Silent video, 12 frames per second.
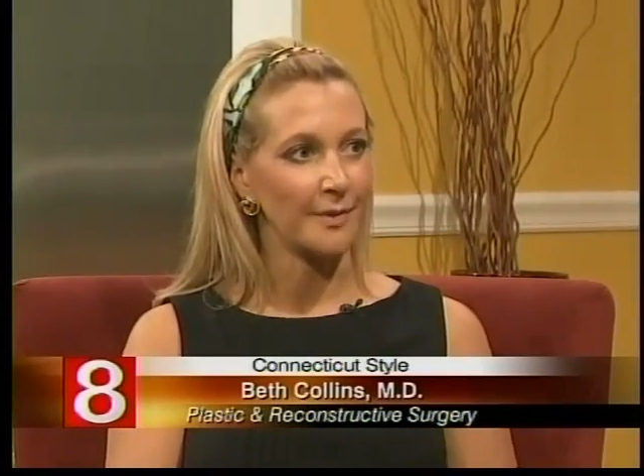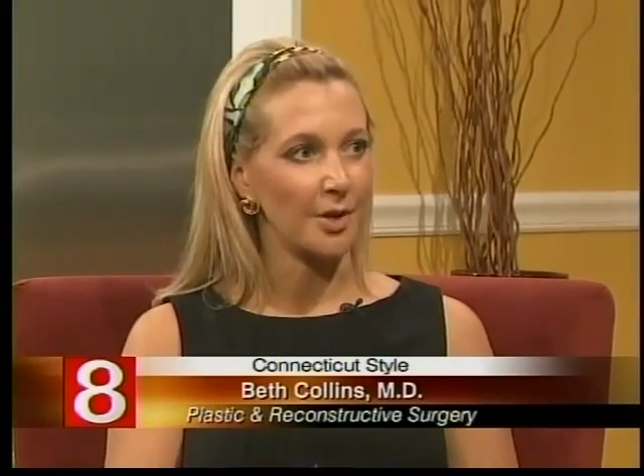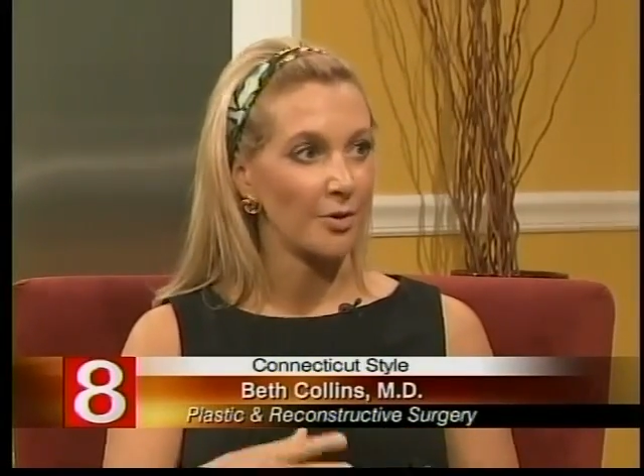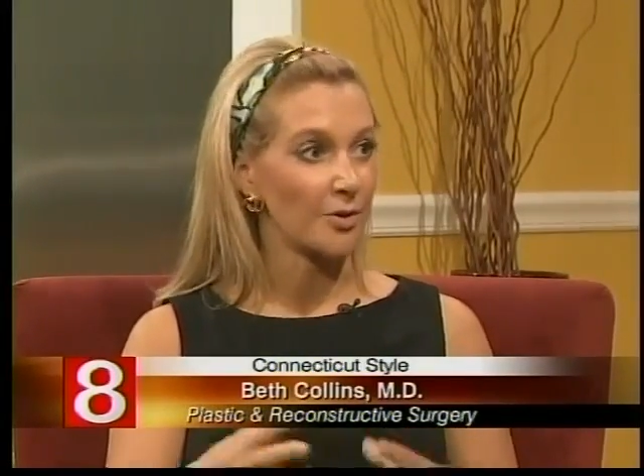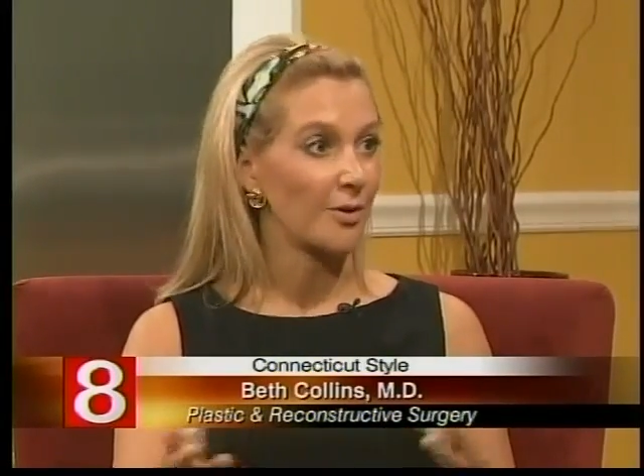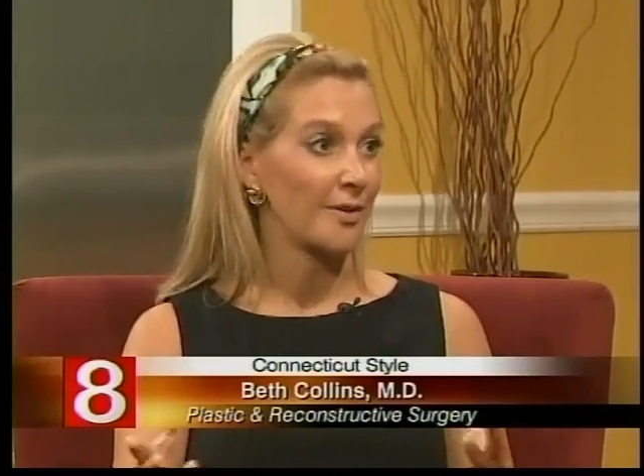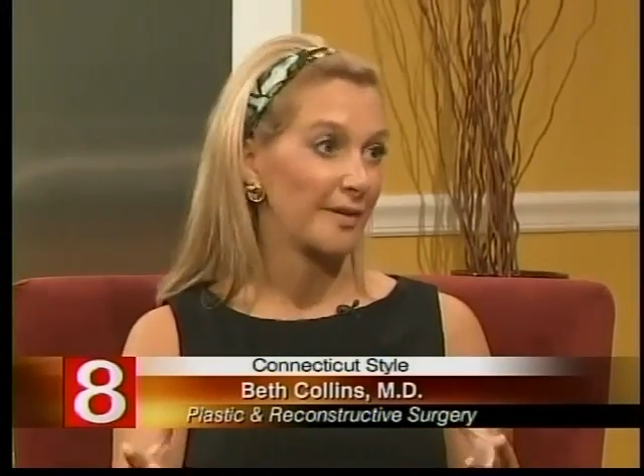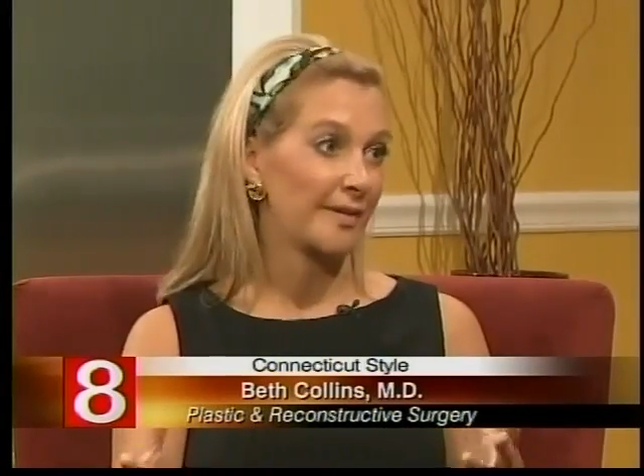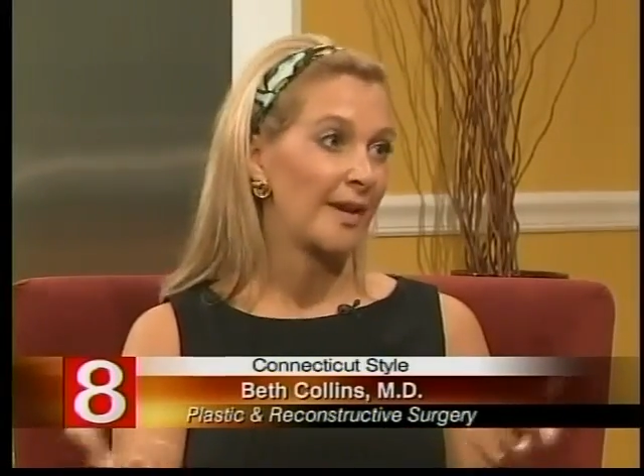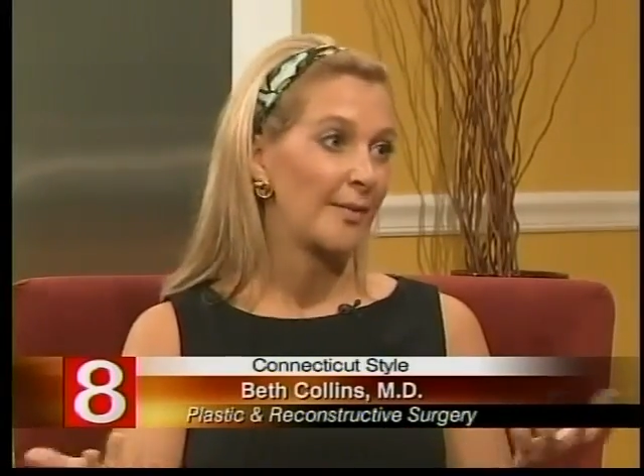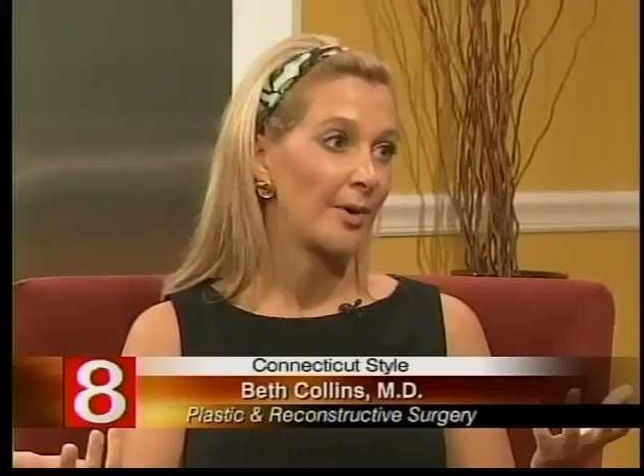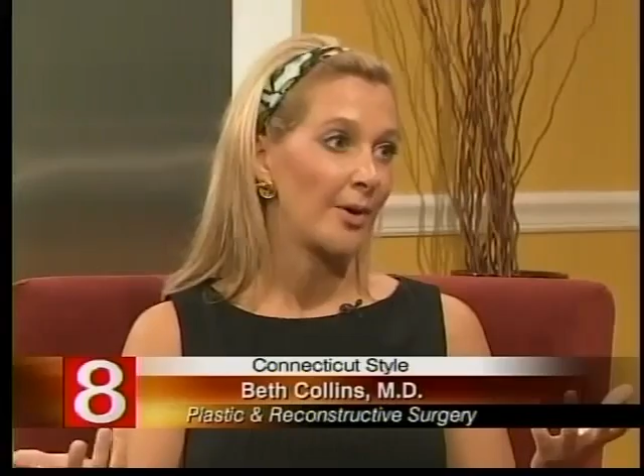go toward the
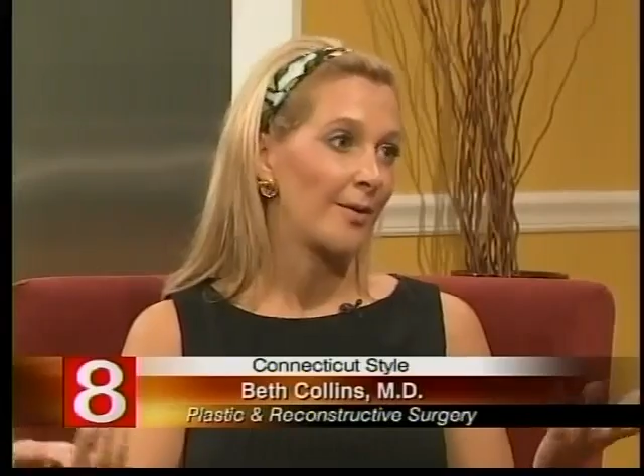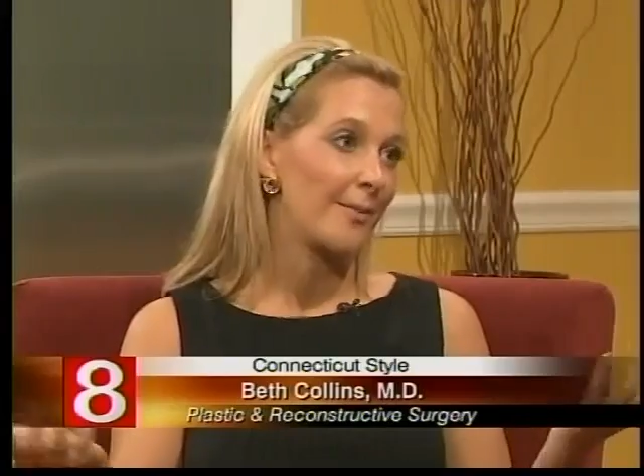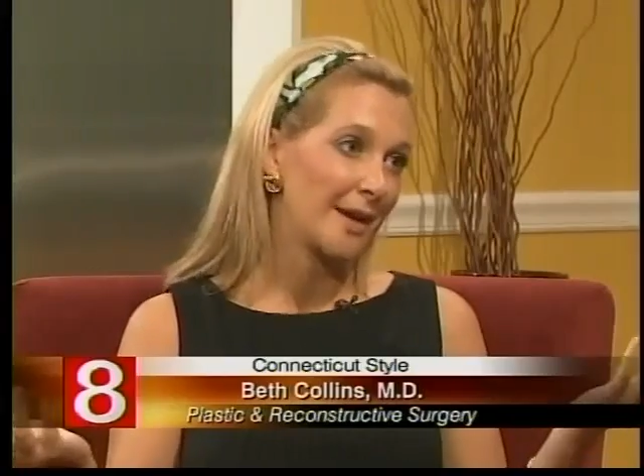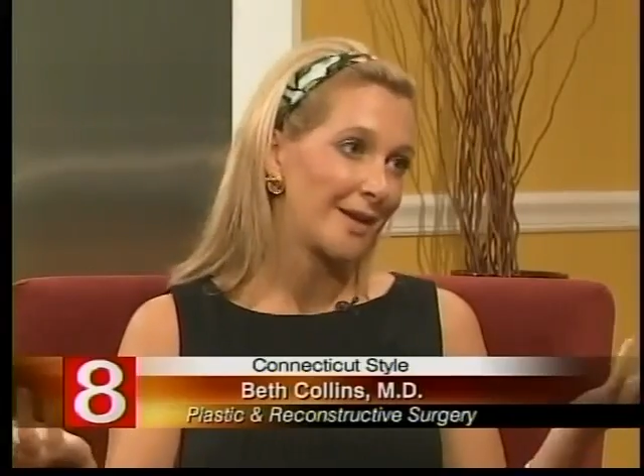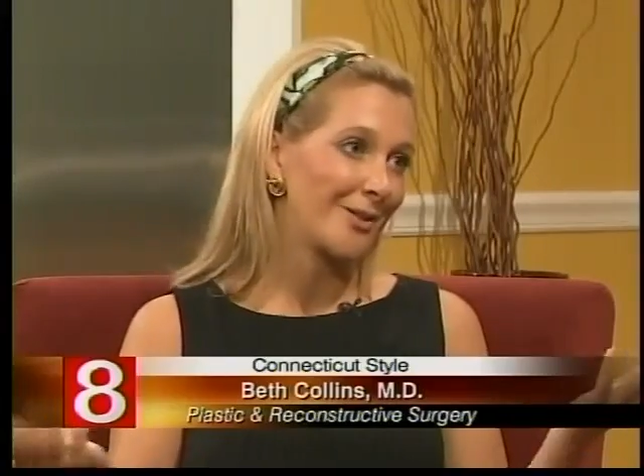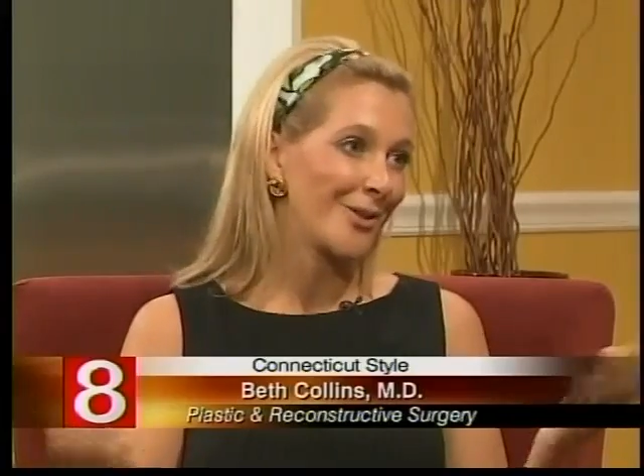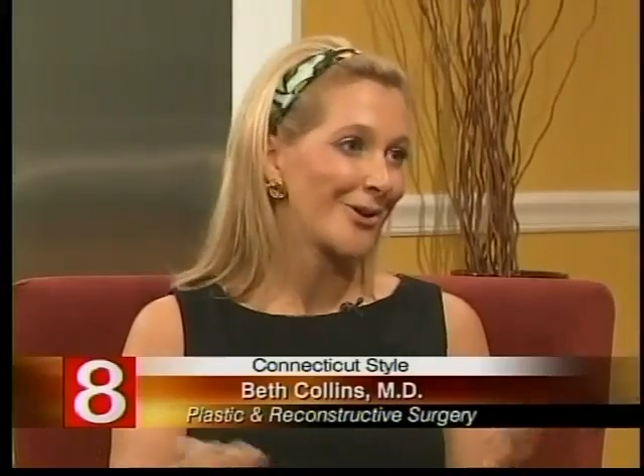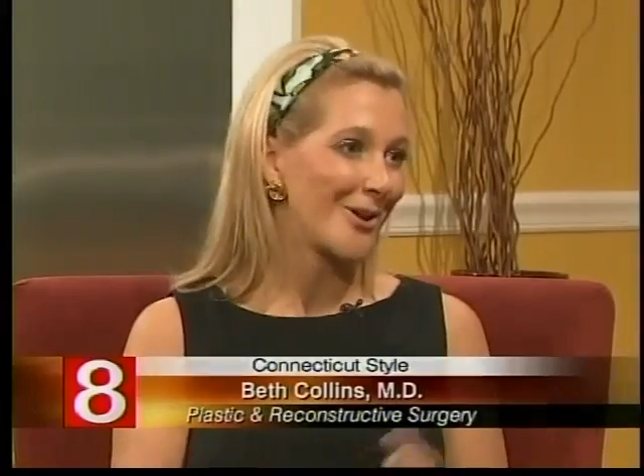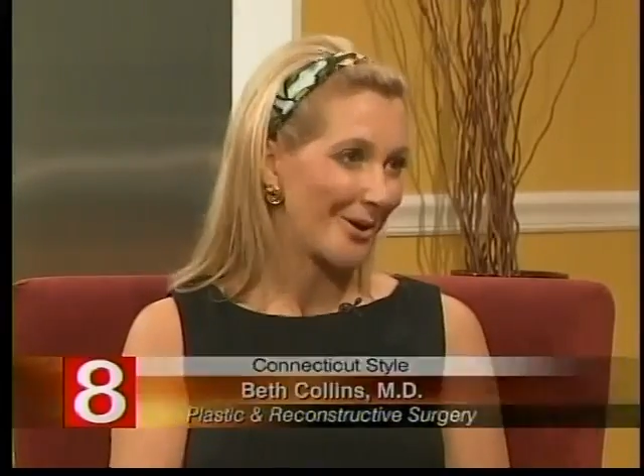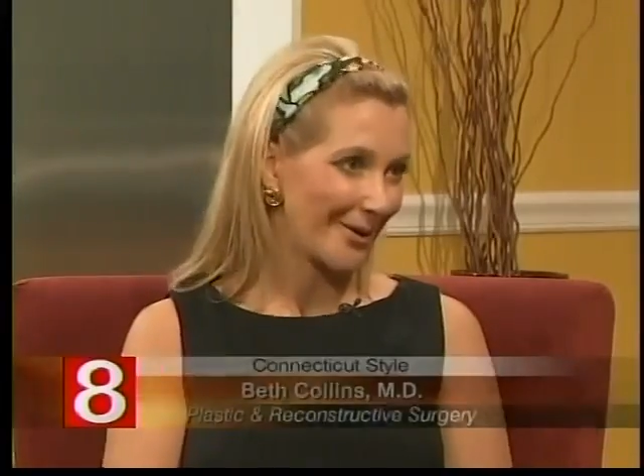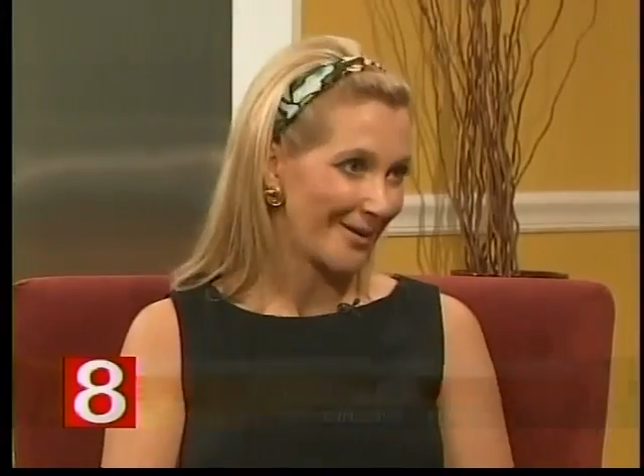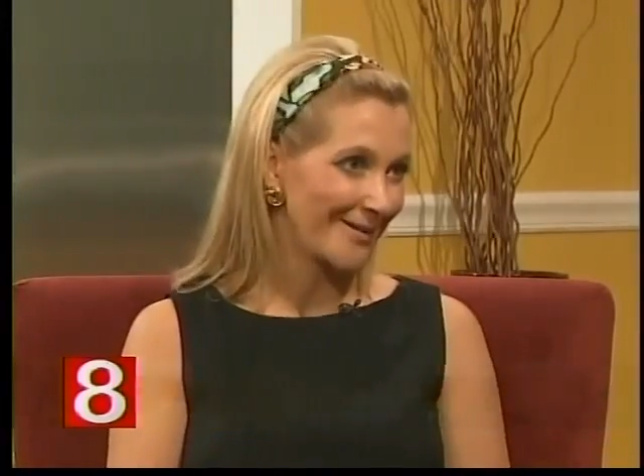same goal, make you look
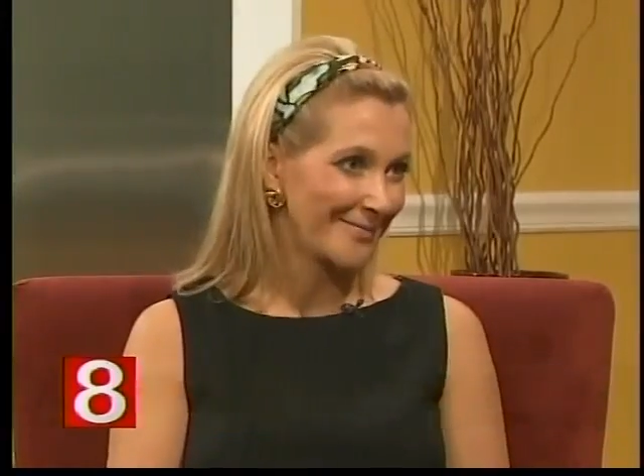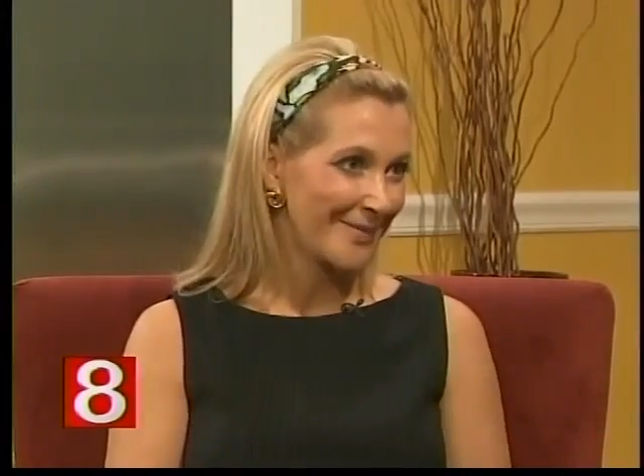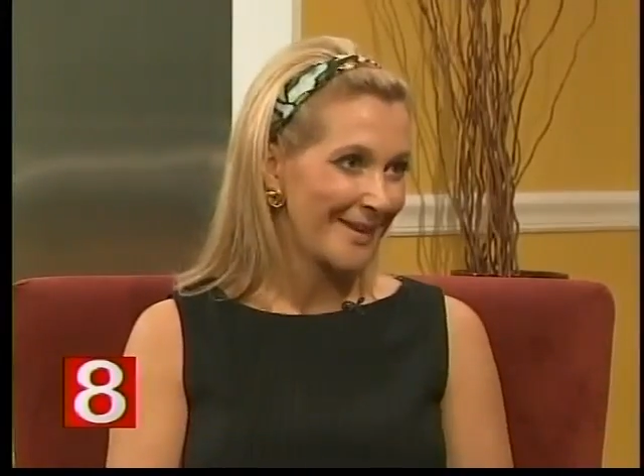younger.